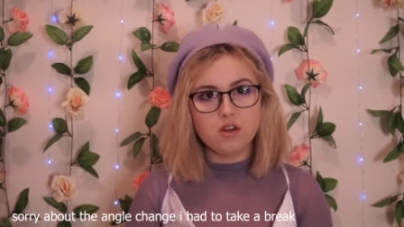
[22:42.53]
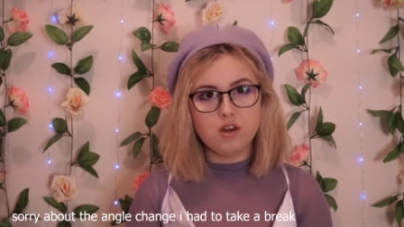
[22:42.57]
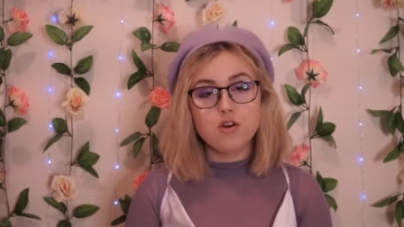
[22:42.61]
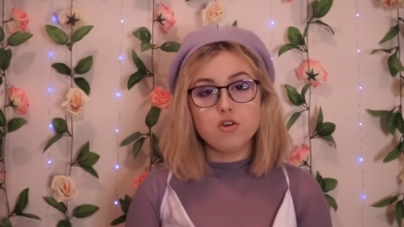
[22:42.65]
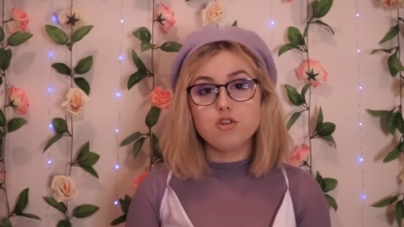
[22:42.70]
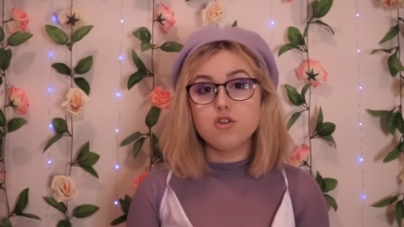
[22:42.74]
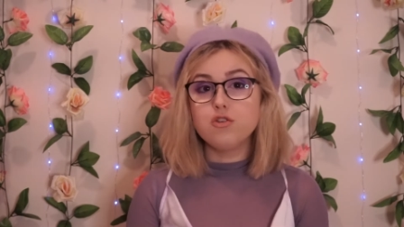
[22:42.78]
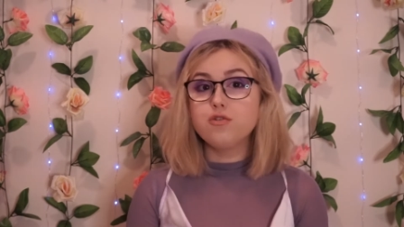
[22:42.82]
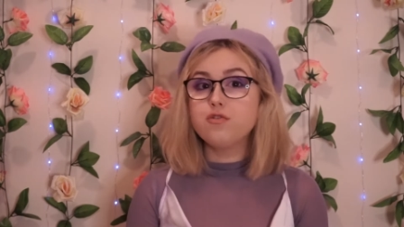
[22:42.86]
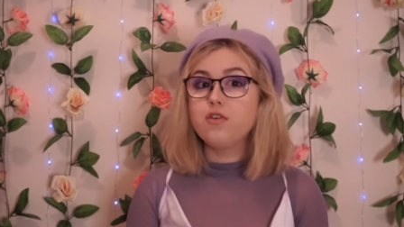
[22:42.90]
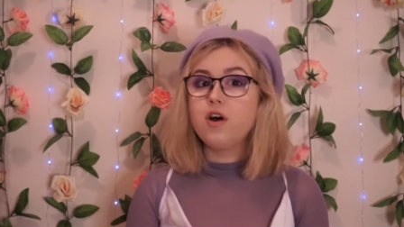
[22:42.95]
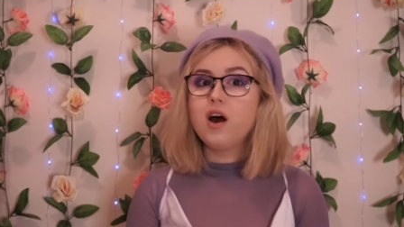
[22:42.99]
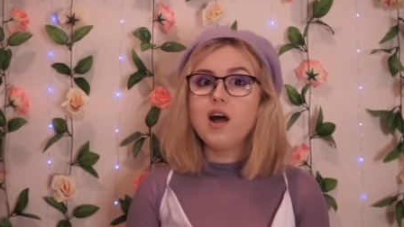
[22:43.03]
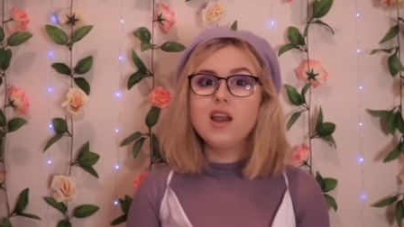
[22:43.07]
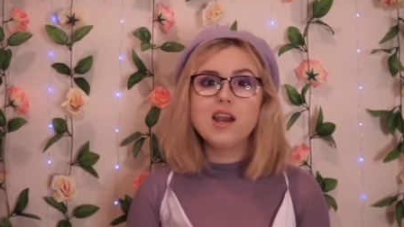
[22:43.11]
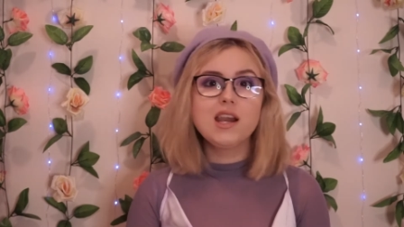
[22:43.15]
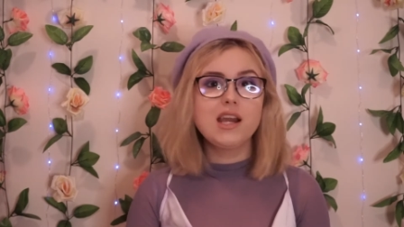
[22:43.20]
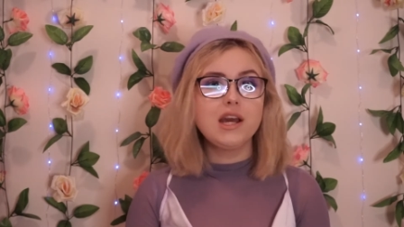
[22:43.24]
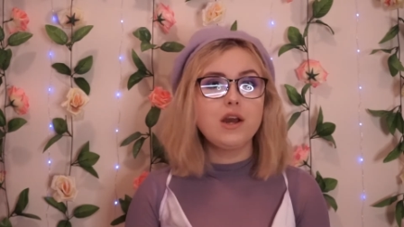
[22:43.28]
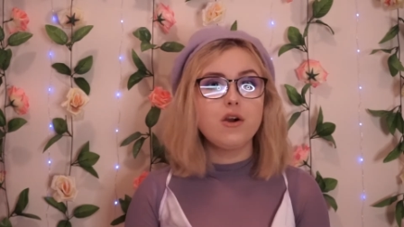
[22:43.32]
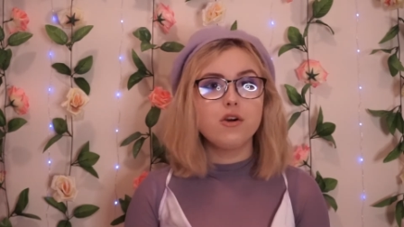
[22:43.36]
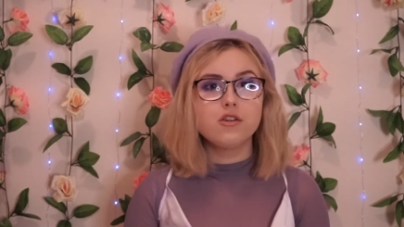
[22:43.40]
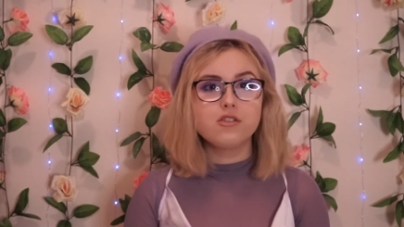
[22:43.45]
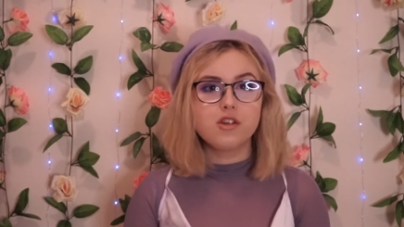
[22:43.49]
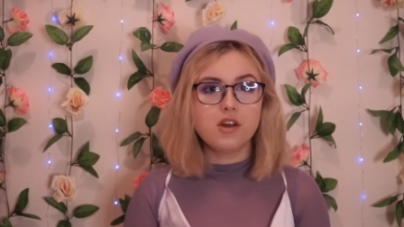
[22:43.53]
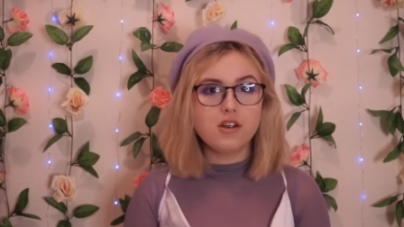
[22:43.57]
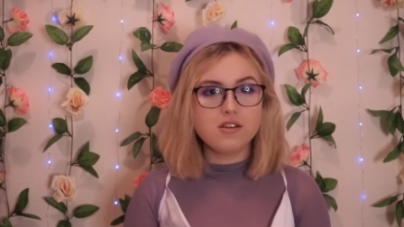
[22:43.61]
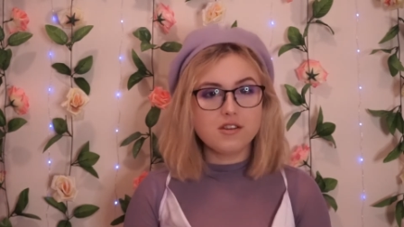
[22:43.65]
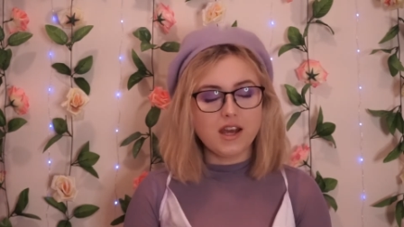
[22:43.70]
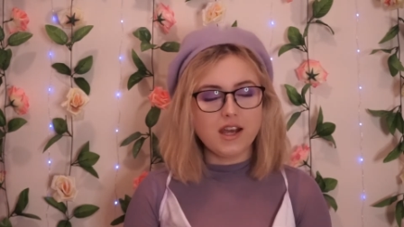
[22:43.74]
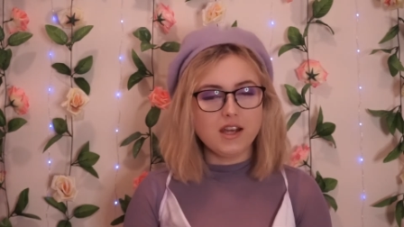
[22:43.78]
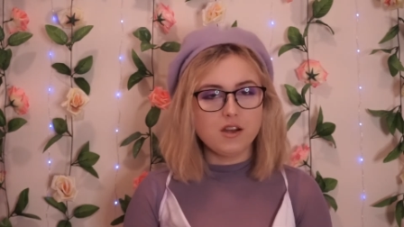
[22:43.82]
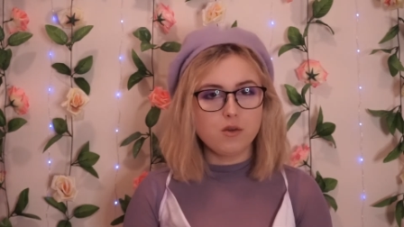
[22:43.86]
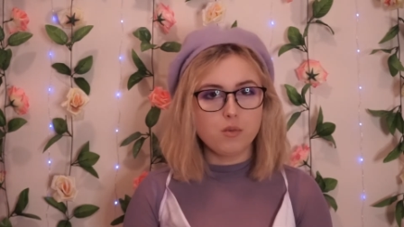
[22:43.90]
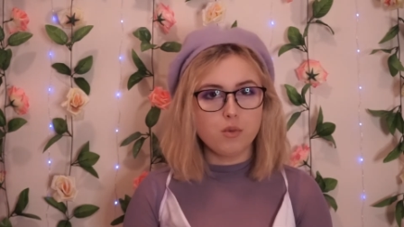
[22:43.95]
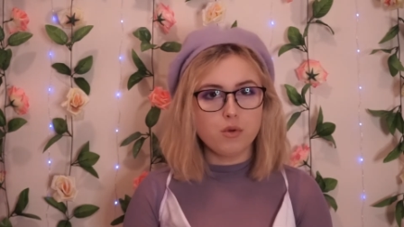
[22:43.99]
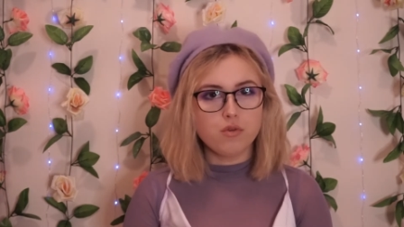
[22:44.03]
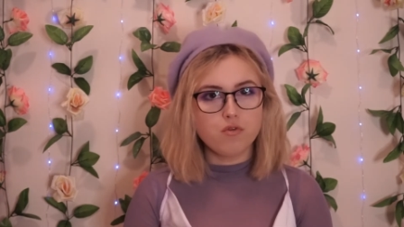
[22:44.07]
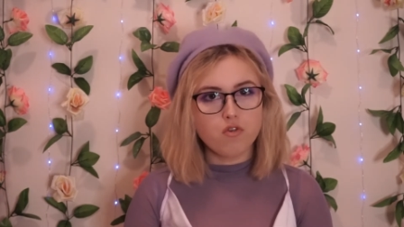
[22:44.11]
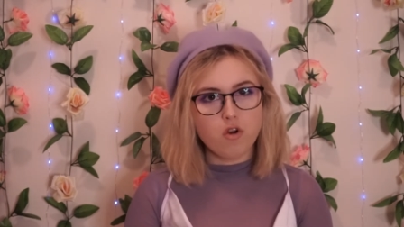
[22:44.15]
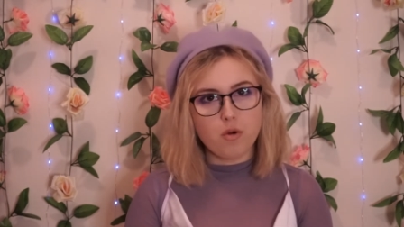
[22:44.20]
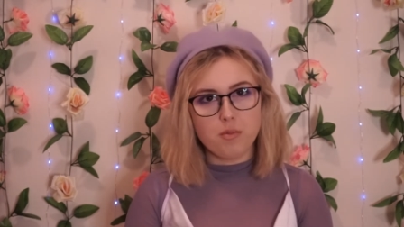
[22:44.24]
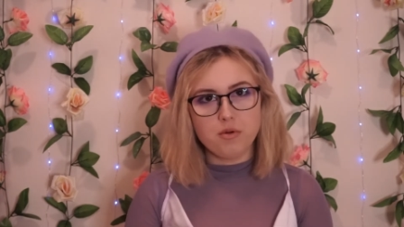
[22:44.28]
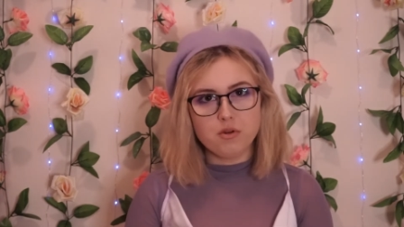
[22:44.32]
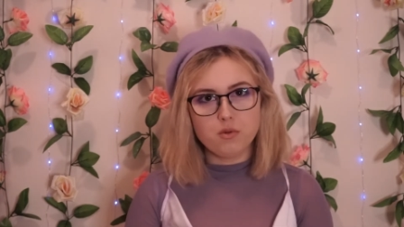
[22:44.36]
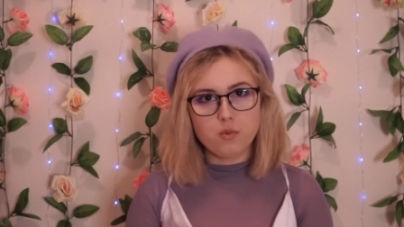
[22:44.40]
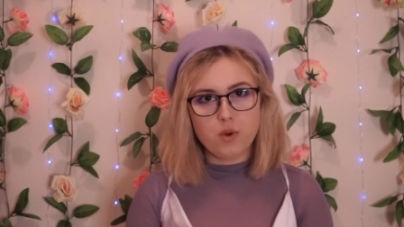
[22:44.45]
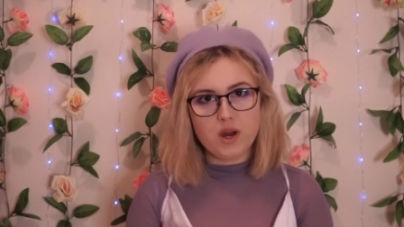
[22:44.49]
She finally got her date with
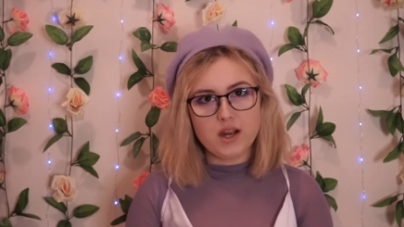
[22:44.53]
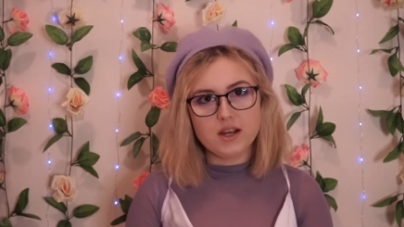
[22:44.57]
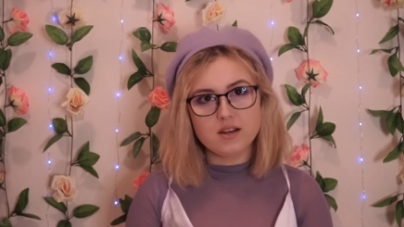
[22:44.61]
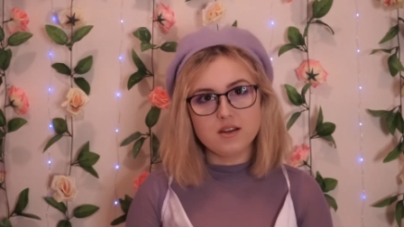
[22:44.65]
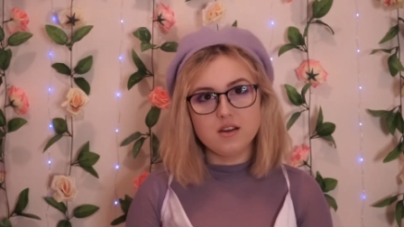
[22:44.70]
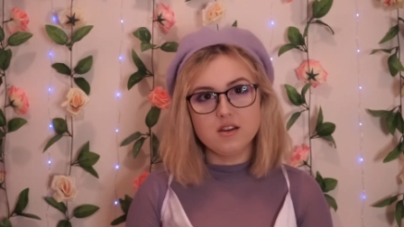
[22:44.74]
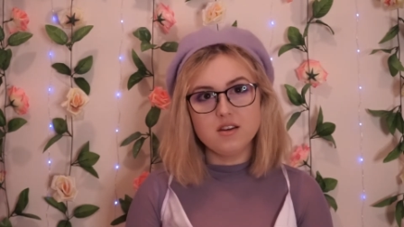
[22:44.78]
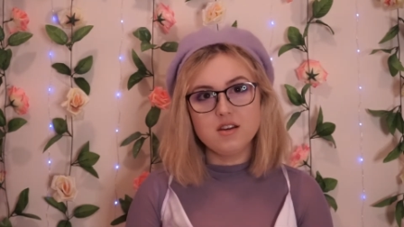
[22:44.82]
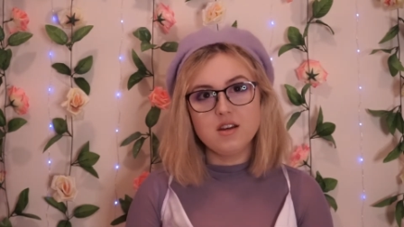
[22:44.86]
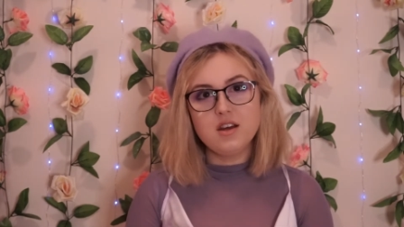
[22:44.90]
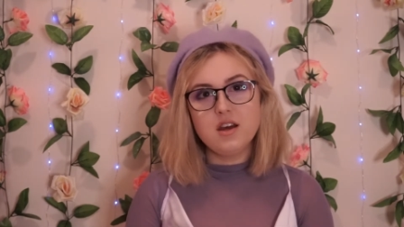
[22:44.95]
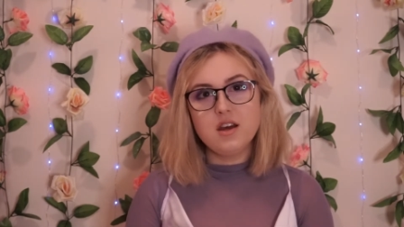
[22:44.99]
Robert Wagner